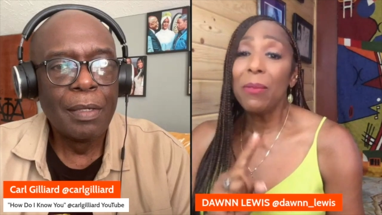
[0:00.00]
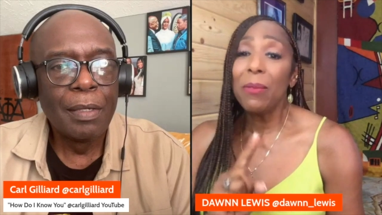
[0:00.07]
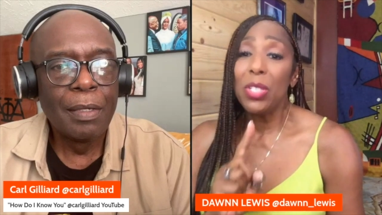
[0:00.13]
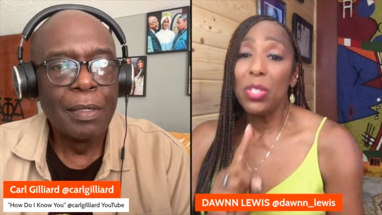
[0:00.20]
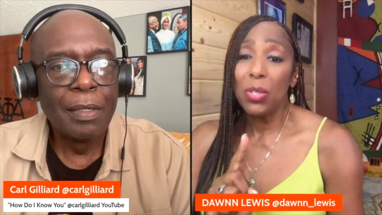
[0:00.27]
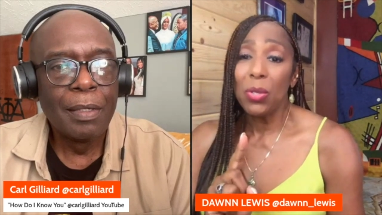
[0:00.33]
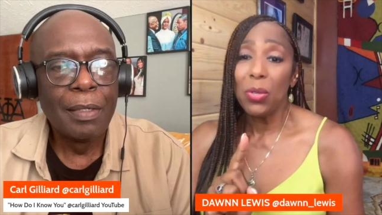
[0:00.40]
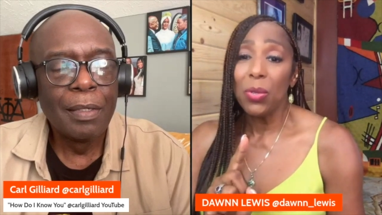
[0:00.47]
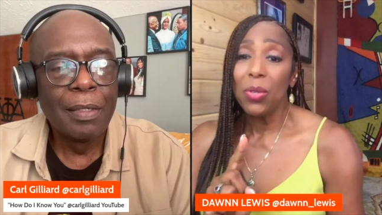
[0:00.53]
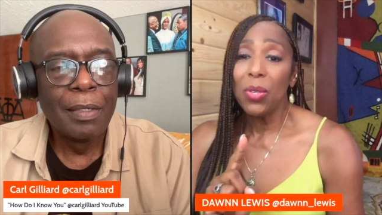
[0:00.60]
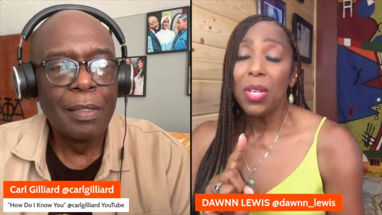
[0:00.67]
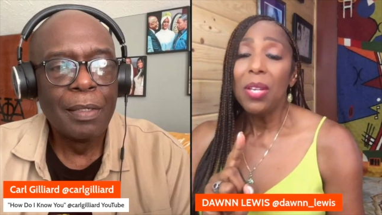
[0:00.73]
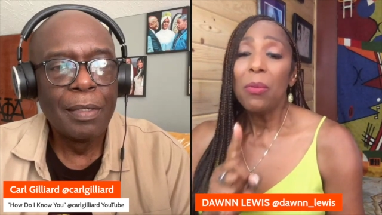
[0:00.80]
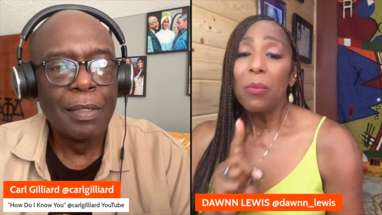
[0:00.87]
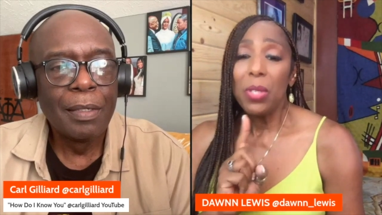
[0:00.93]
Speaker 1: we do
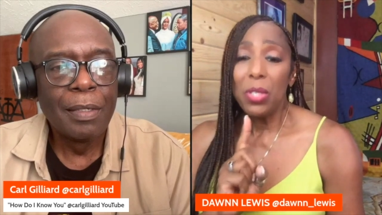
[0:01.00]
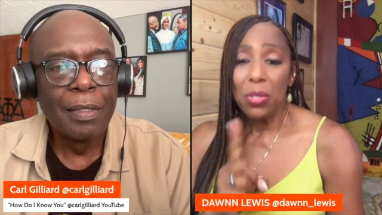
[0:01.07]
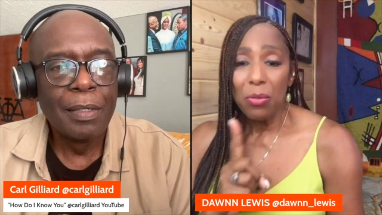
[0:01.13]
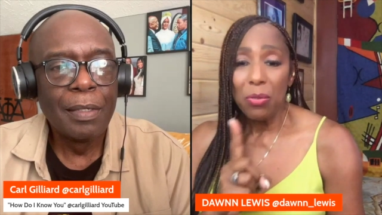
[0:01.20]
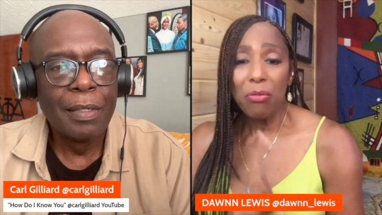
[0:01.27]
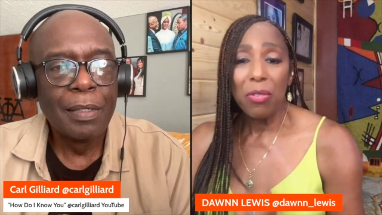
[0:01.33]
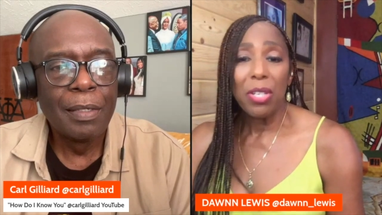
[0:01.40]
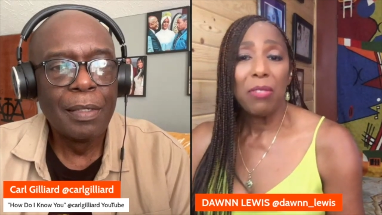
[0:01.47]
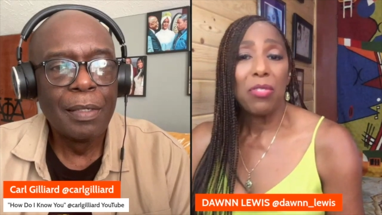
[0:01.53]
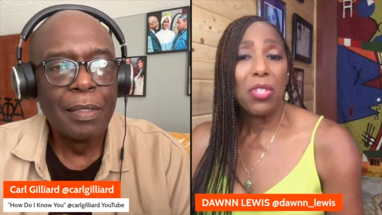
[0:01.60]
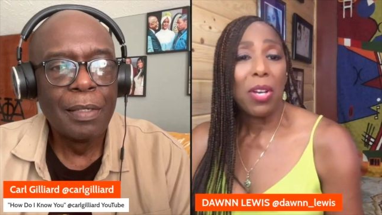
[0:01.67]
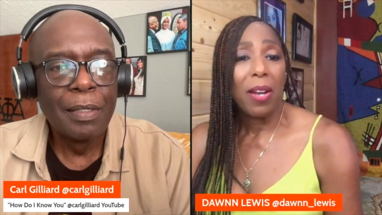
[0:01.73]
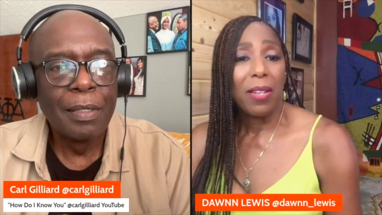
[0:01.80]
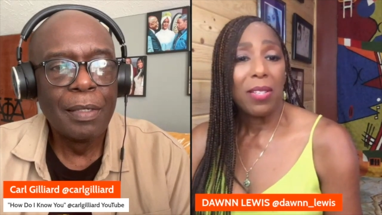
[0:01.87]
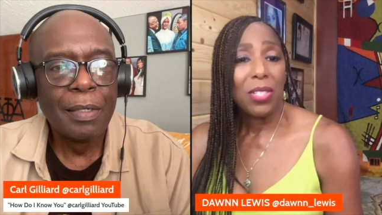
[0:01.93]
we do free of
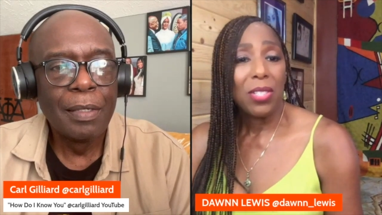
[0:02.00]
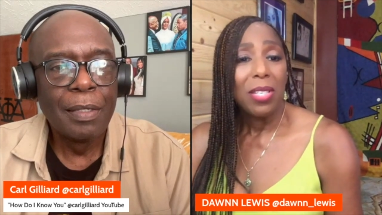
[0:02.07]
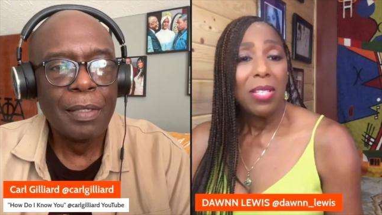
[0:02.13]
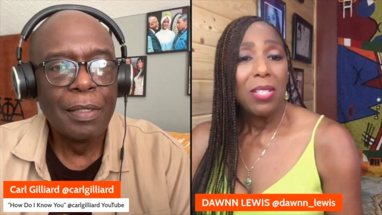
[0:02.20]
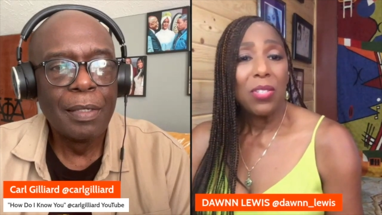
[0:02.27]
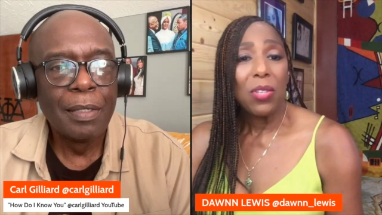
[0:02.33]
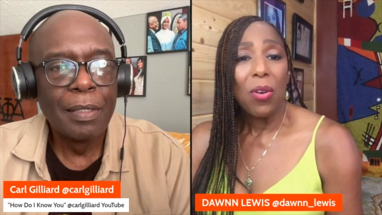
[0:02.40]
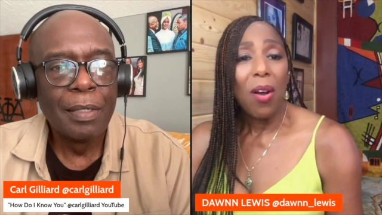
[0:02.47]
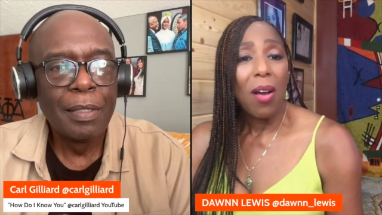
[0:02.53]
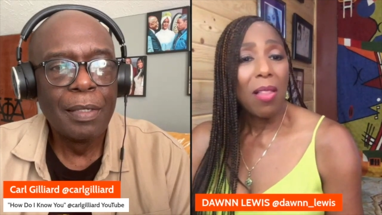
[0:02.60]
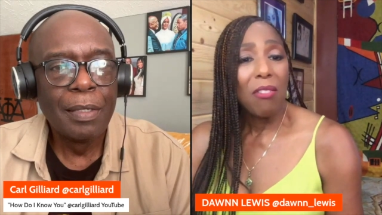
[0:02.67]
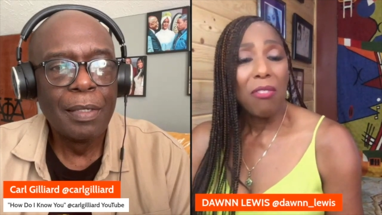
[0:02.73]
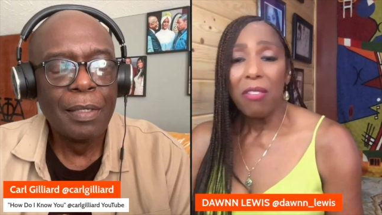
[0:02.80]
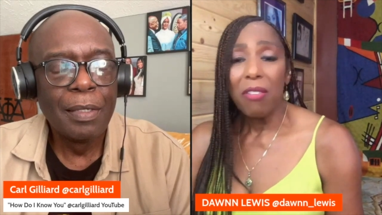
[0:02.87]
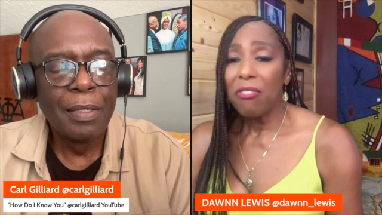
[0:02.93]
charge. So all of
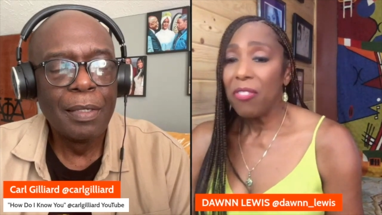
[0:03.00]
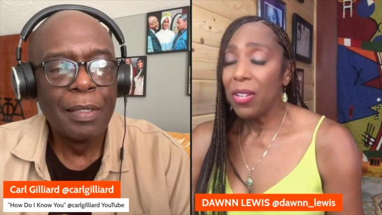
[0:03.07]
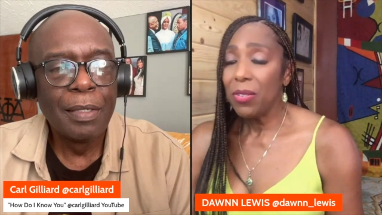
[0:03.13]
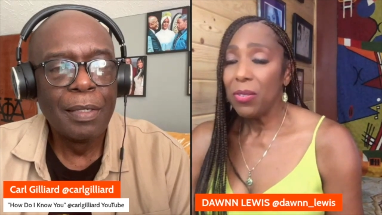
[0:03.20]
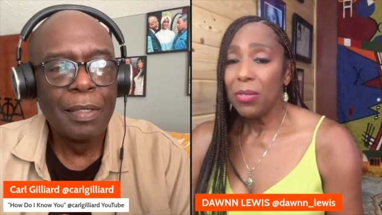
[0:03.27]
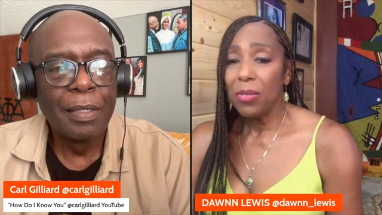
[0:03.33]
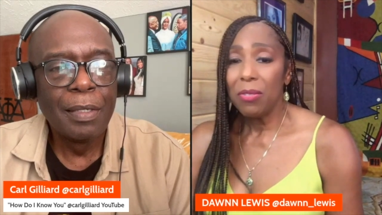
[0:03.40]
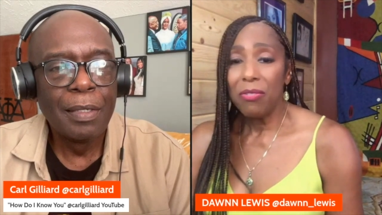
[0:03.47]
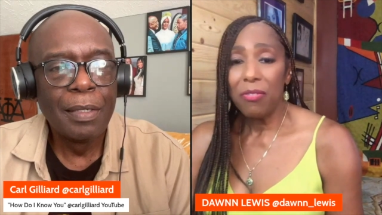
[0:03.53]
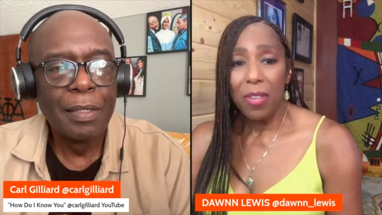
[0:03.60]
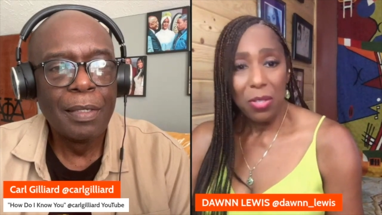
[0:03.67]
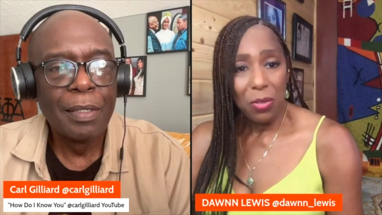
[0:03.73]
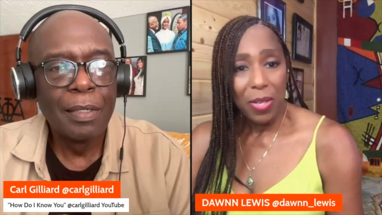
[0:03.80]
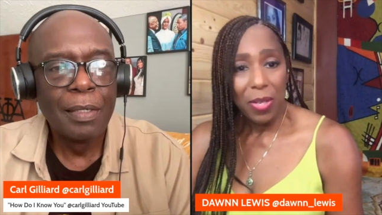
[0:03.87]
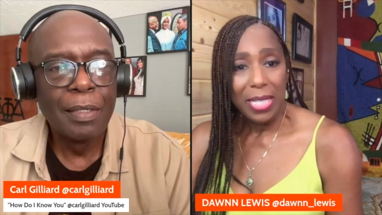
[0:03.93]
our fund
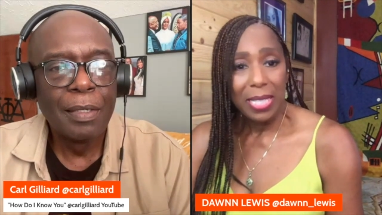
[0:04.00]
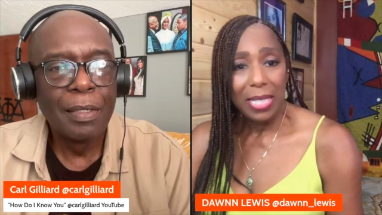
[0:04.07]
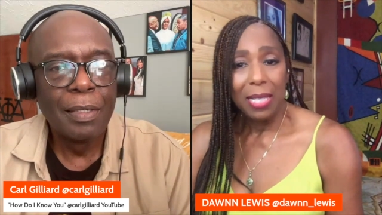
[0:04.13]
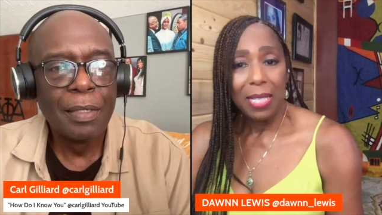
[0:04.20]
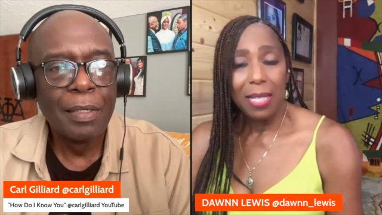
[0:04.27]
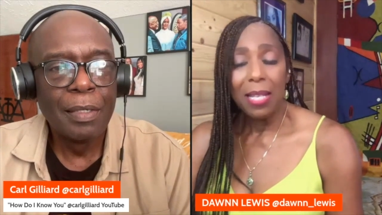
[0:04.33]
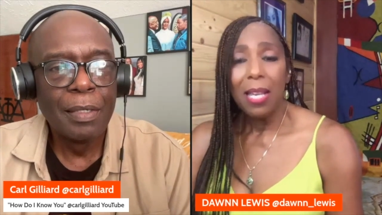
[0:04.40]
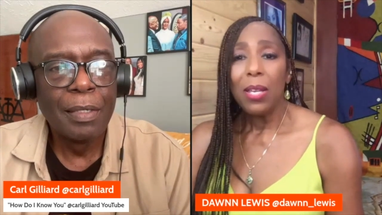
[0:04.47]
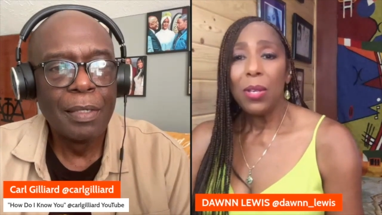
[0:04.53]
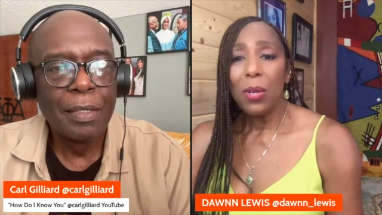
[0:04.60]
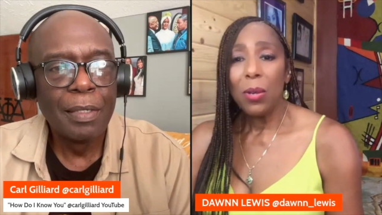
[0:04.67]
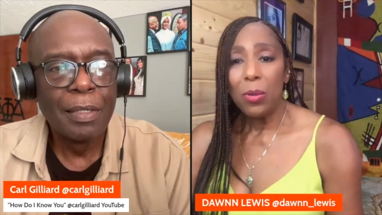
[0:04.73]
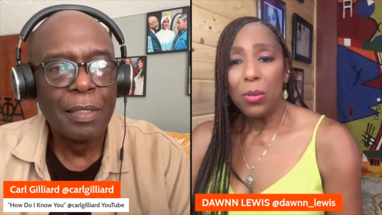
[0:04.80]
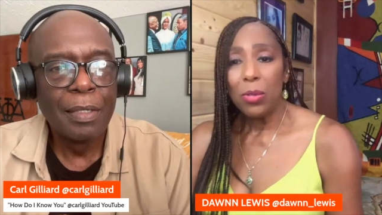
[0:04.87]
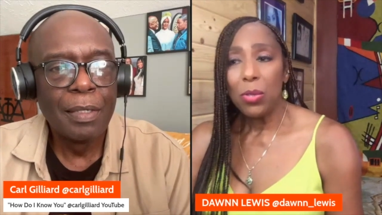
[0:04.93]
fundraising
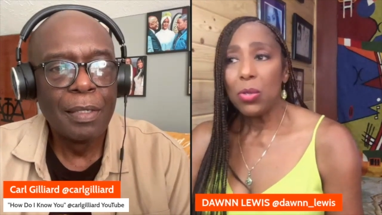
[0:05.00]
goes